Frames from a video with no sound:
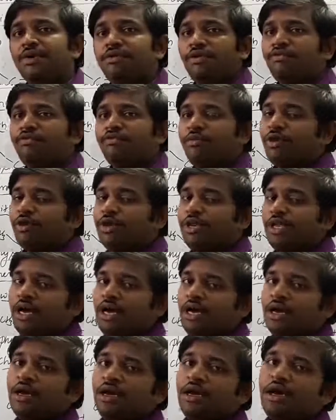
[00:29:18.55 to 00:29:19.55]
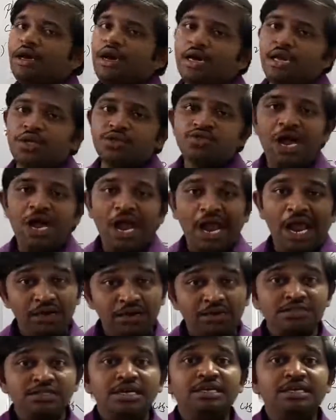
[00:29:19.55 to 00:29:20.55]
of ammonia, and also
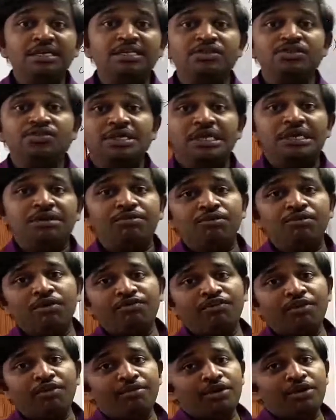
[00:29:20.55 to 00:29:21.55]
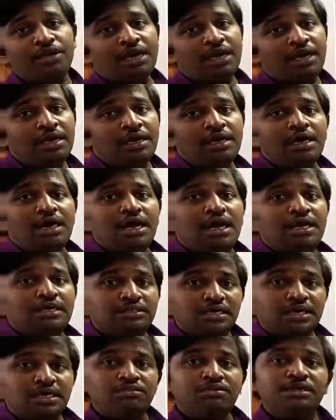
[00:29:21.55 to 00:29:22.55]
hydrazine is also derivative of ammonia, and
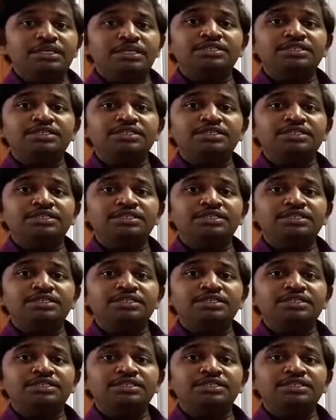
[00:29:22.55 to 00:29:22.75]
third one is